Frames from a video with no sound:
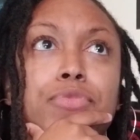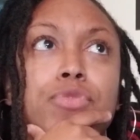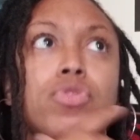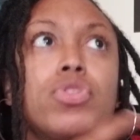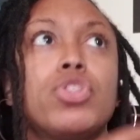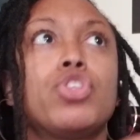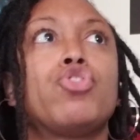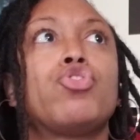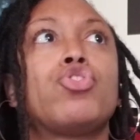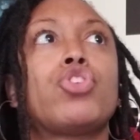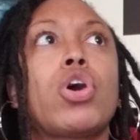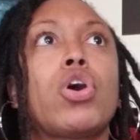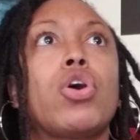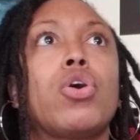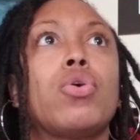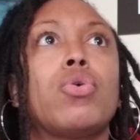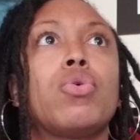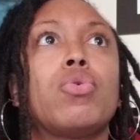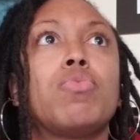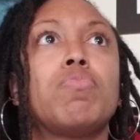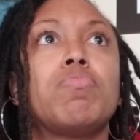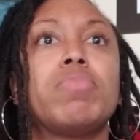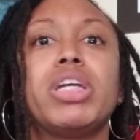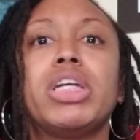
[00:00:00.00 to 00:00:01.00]

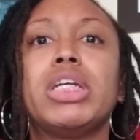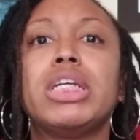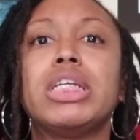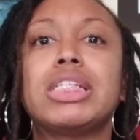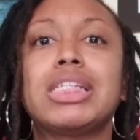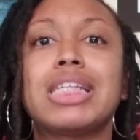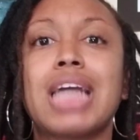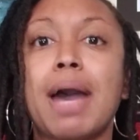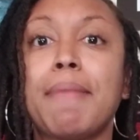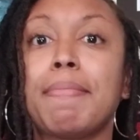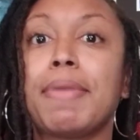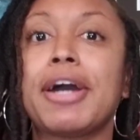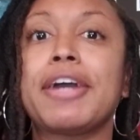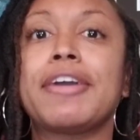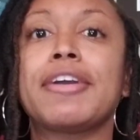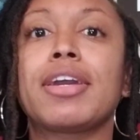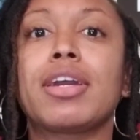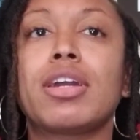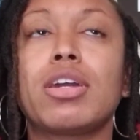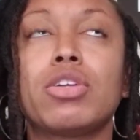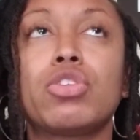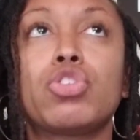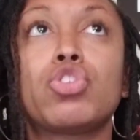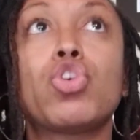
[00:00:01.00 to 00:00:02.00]
So he's not my
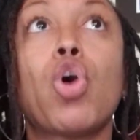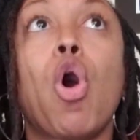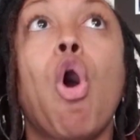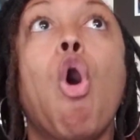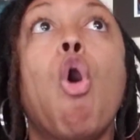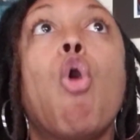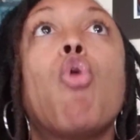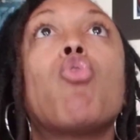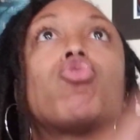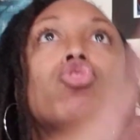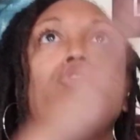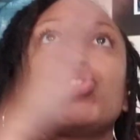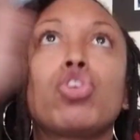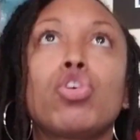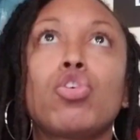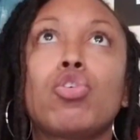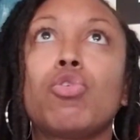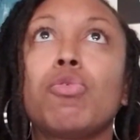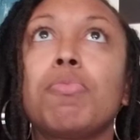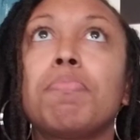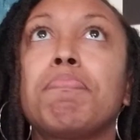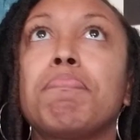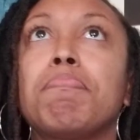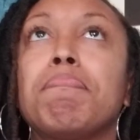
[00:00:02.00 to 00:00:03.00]

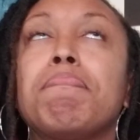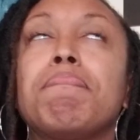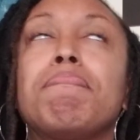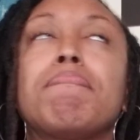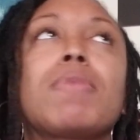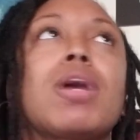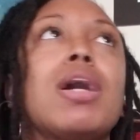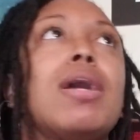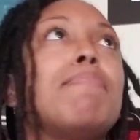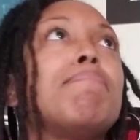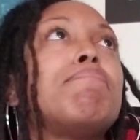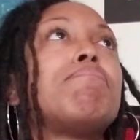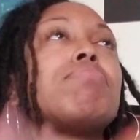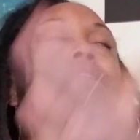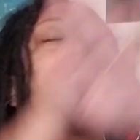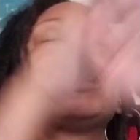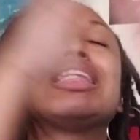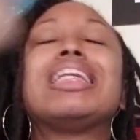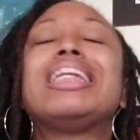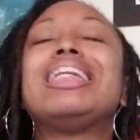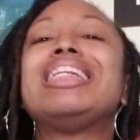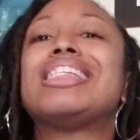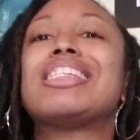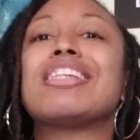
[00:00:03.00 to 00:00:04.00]
total,
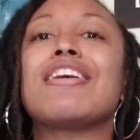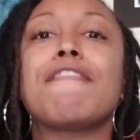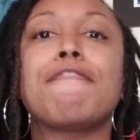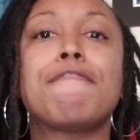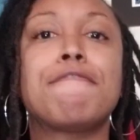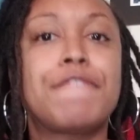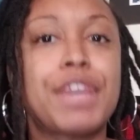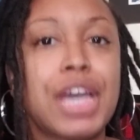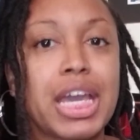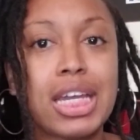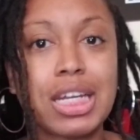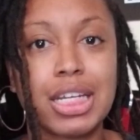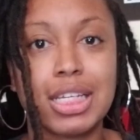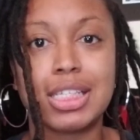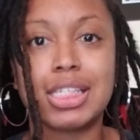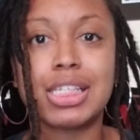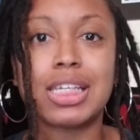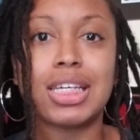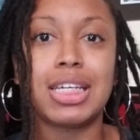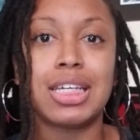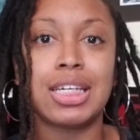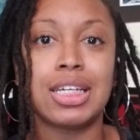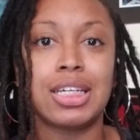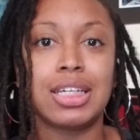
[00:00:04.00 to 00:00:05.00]
complete
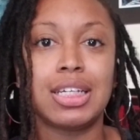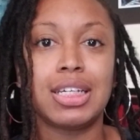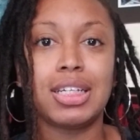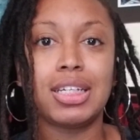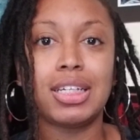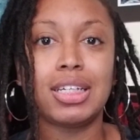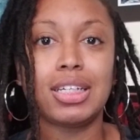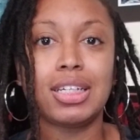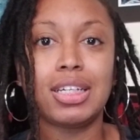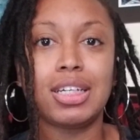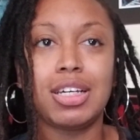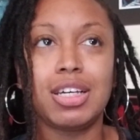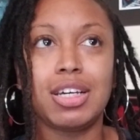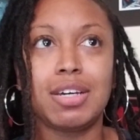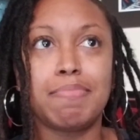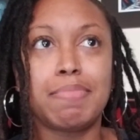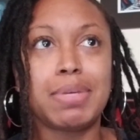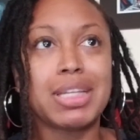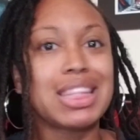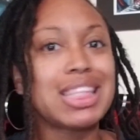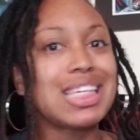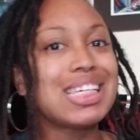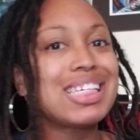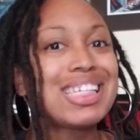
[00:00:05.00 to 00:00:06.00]
fantasy.
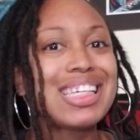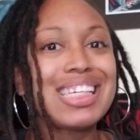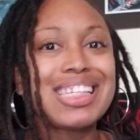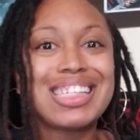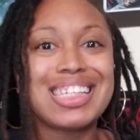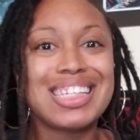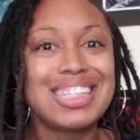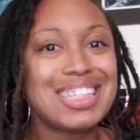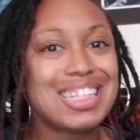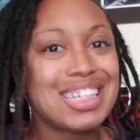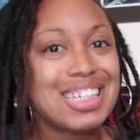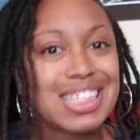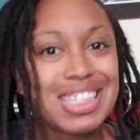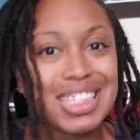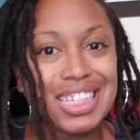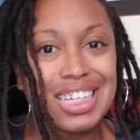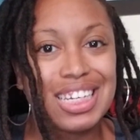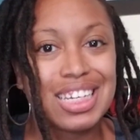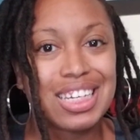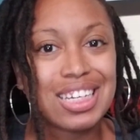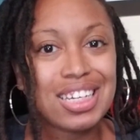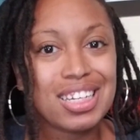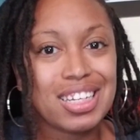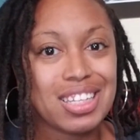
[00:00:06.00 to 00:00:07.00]
But this isn't
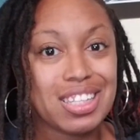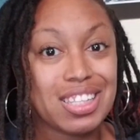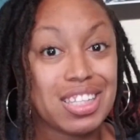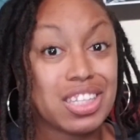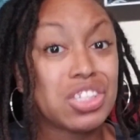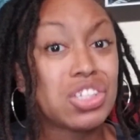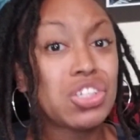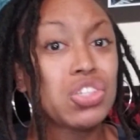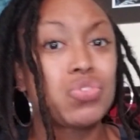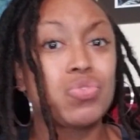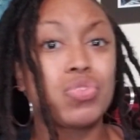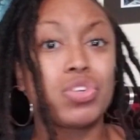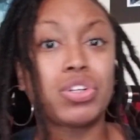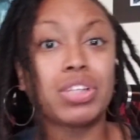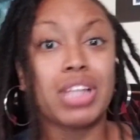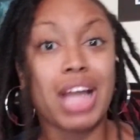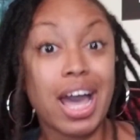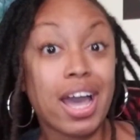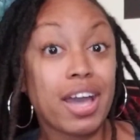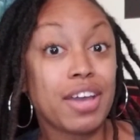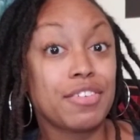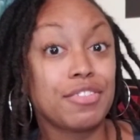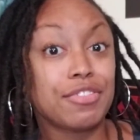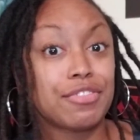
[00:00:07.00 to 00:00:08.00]
Disney. This is real
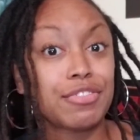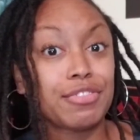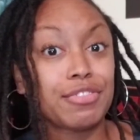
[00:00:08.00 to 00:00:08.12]
life.